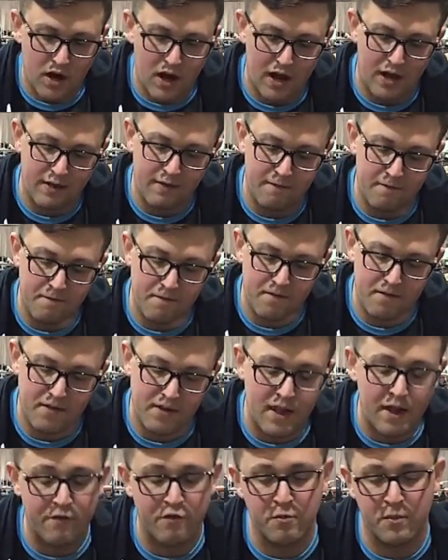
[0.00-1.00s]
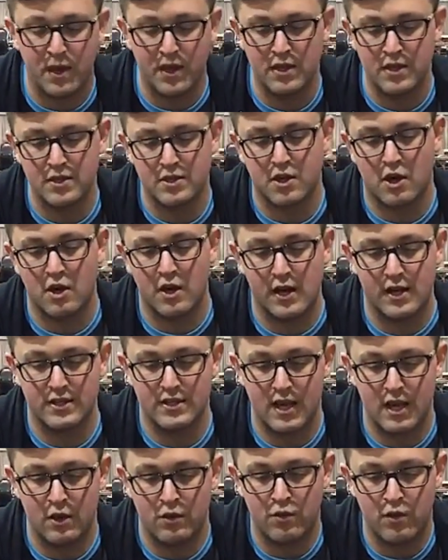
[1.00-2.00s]
I never made this card
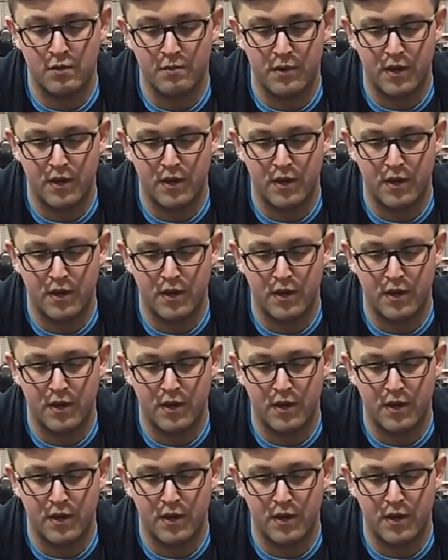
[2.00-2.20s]
against anyone,